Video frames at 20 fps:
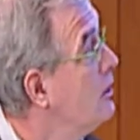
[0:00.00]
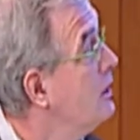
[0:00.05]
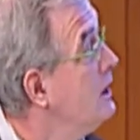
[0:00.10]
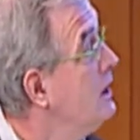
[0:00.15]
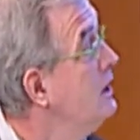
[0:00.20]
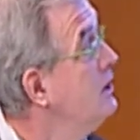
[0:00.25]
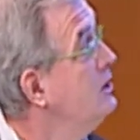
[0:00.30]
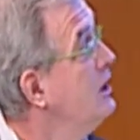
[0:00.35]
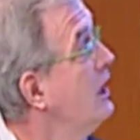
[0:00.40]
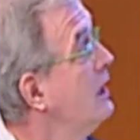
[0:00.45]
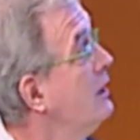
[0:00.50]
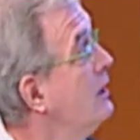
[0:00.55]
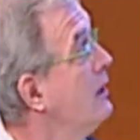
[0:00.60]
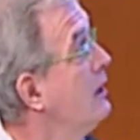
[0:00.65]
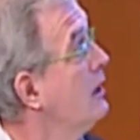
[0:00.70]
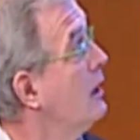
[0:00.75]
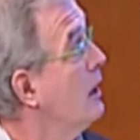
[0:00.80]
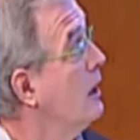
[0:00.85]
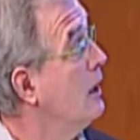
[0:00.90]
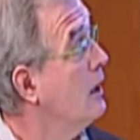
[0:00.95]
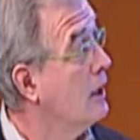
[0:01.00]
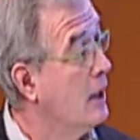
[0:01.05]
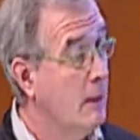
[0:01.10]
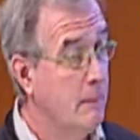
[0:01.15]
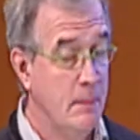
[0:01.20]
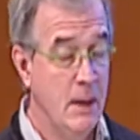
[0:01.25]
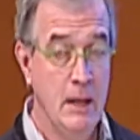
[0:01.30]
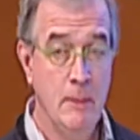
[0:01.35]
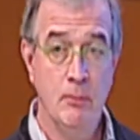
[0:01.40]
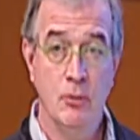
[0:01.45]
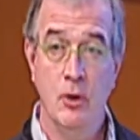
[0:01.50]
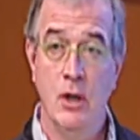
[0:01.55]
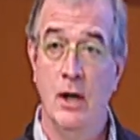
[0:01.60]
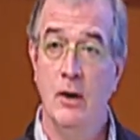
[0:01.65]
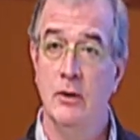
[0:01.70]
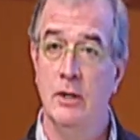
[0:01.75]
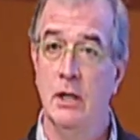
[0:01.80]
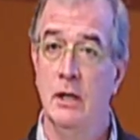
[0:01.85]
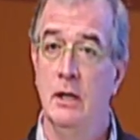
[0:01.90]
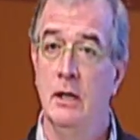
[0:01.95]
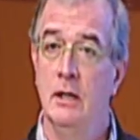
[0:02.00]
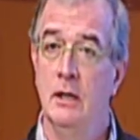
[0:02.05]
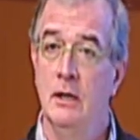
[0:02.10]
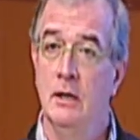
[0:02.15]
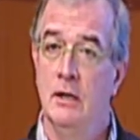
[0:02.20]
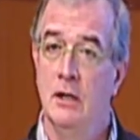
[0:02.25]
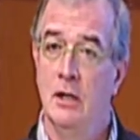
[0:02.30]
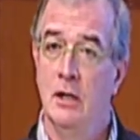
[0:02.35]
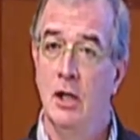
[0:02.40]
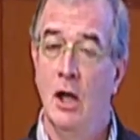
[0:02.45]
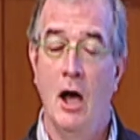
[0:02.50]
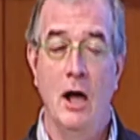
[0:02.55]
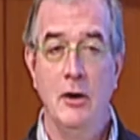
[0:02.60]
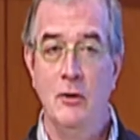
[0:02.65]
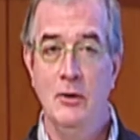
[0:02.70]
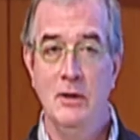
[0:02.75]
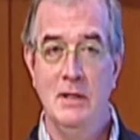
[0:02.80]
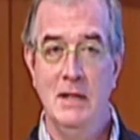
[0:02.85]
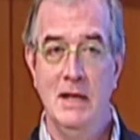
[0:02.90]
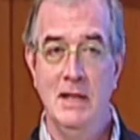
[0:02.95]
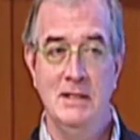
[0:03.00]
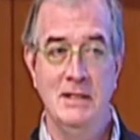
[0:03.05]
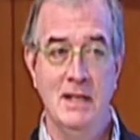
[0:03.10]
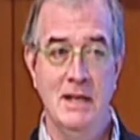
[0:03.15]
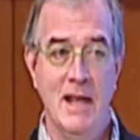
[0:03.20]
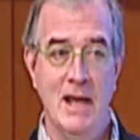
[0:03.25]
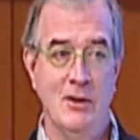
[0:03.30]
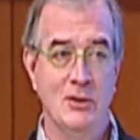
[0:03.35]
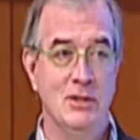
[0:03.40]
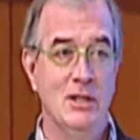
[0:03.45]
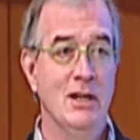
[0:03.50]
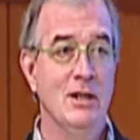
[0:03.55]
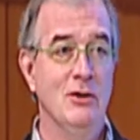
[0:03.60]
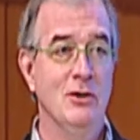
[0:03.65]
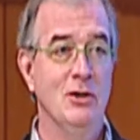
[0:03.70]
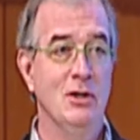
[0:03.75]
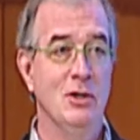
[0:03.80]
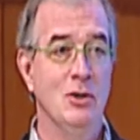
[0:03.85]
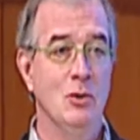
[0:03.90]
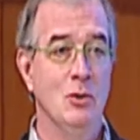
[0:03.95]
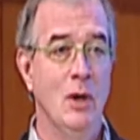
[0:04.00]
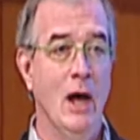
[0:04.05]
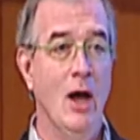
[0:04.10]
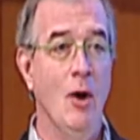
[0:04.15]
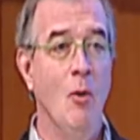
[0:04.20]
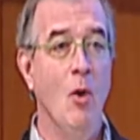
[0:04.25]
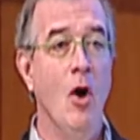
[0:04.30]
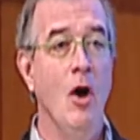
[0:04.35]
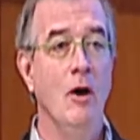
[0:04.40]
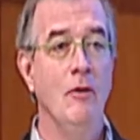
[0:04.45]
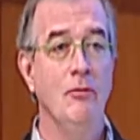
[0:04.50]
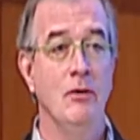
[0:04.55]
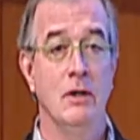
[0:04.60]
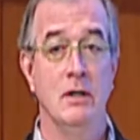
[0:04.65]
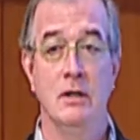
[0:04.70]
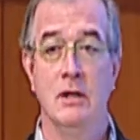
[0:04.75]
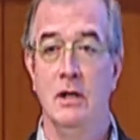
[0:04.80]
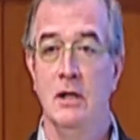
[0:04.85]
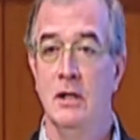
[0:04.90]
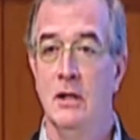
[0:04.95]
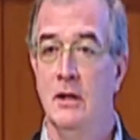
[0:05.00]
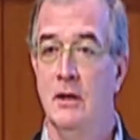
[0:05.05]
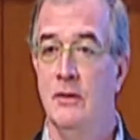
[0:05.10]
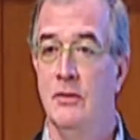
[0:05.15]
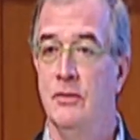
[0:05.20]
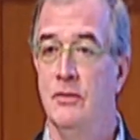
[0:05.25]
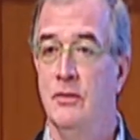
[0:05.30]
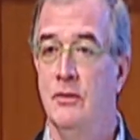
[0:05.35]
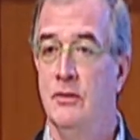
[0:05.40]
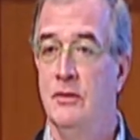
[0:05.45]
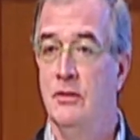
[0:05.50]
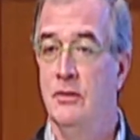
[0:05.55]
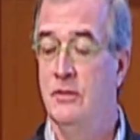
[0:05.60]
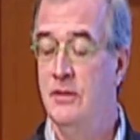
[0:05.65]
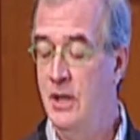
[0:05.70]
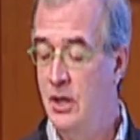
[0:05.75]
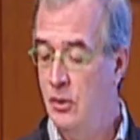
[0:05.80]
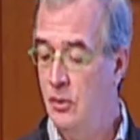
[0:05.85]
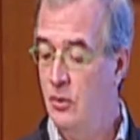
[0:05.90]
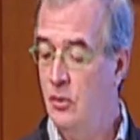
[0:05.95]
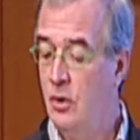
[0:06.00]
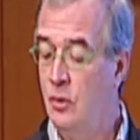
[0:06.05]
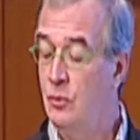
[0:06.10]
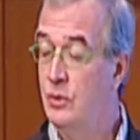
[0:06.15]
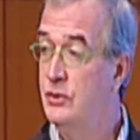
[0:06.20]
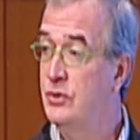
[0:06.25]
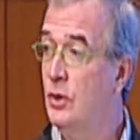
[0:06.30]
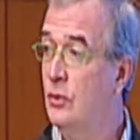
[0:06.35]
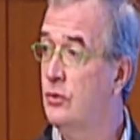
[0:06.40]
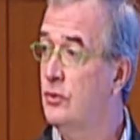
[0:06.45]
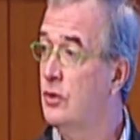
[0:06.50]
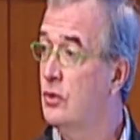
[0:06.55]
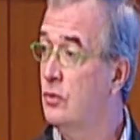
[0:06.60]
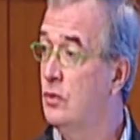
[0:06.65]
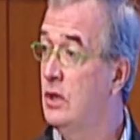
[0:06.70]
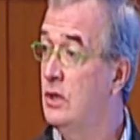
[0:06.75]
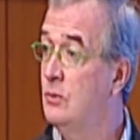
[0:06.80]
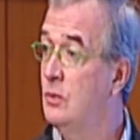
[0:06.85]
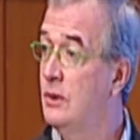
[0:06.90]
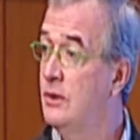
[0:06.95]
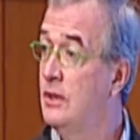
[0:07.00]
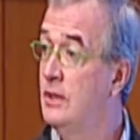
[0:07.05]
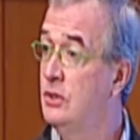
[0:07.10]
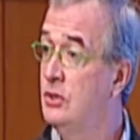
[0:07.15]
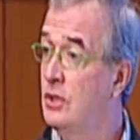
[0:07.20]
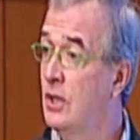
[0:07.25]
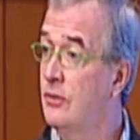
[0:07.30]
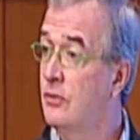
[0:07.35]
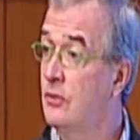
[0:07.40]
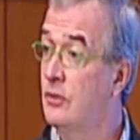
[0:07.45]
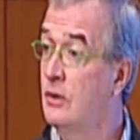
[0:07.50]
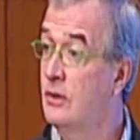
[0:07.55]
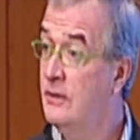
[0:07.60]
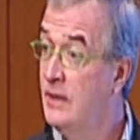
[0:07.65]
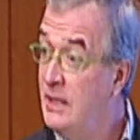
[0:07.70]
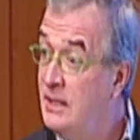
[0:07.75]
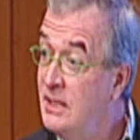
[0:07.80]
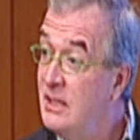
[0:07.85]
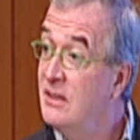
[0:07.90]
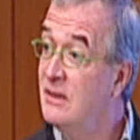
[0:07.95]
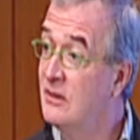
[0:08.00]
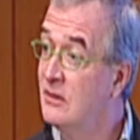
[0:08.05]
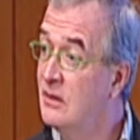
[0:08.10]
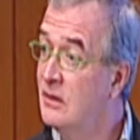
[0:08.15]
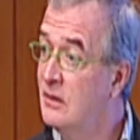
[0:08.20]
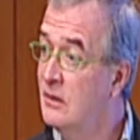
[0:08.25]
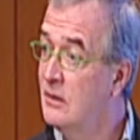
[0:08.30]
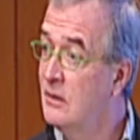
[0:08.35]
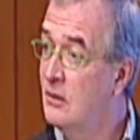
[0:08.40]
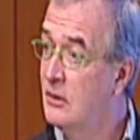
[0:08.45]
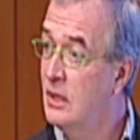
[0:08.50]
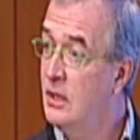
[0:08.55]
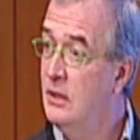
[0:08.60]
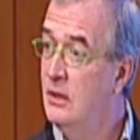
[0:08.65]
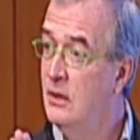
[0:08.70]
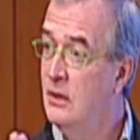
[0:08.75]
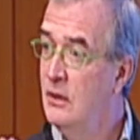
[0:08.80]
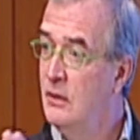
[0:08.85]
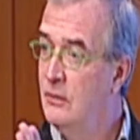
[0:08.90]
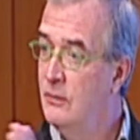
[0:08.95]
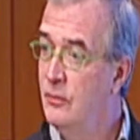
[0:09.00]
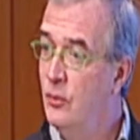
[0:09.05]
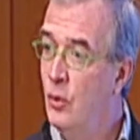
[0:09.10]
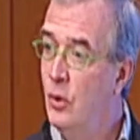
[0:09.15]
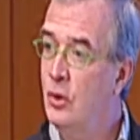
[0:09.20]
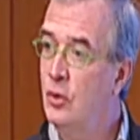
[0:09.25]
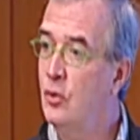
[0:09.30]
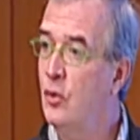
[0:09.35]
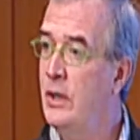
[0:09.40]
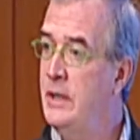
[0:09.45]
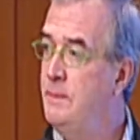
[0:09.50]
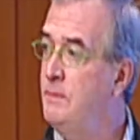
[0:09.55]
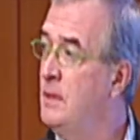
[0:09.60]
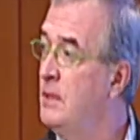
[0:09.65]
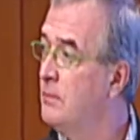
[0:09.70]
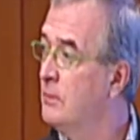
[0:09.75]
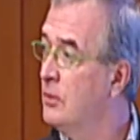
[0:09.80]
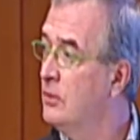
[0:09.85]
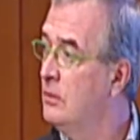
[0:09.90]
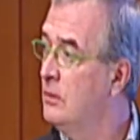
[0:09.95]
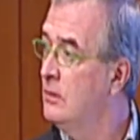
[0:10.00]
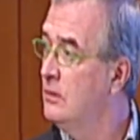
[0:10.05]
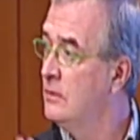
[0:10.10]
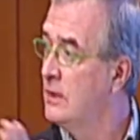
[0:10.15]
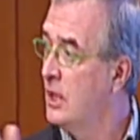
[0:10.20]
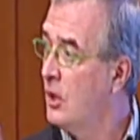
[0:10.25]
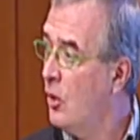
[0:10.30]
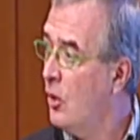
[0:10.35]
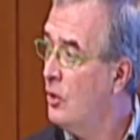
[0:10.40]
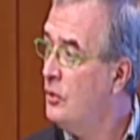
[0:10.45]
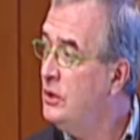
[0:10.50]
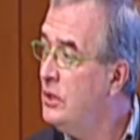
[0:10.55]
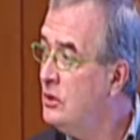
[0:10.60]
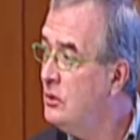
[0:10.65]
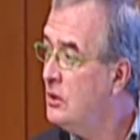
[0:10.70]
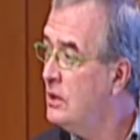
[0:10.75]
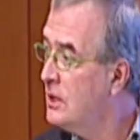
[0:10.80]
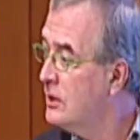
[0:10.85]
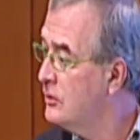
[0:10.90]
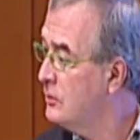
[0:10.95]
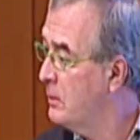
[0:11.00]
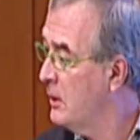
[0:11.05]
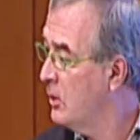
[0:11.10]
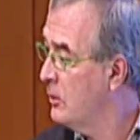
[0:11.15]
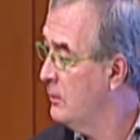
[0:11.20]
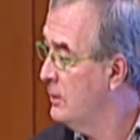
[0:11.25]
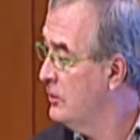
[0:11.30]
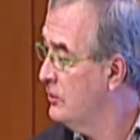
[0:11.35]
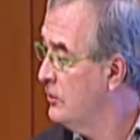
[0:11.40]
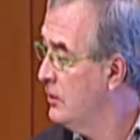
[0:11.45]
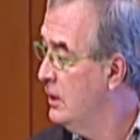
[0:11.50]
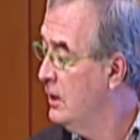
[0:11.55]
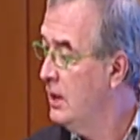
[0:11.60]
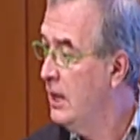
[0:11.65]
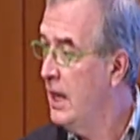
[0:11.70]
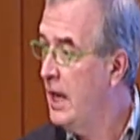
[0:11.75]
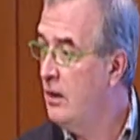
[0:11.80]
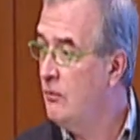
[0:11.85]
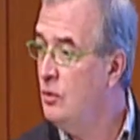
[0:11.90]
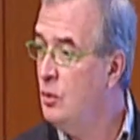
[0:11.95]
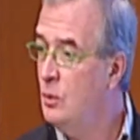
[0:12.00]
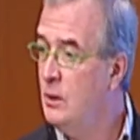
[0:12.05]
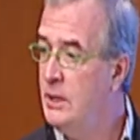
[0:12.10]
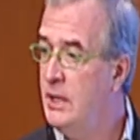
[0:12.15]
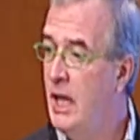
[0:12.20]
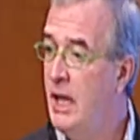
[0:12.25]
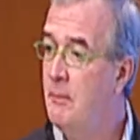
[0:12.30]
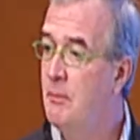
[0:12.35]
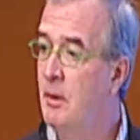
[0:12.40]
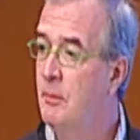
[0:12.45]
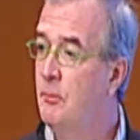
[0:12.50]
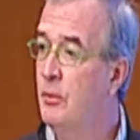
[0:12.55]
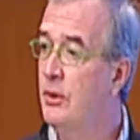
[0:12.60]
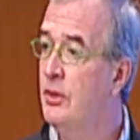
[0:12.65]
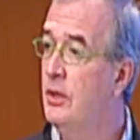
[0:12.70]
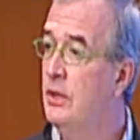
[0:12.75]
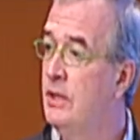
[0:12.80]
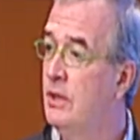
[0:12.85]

Each had a, a, a paper out I don't need to now tell you how often their results agreed with each other. They didn't. Okay? Four great people, they all did good experiments, everyone came up with a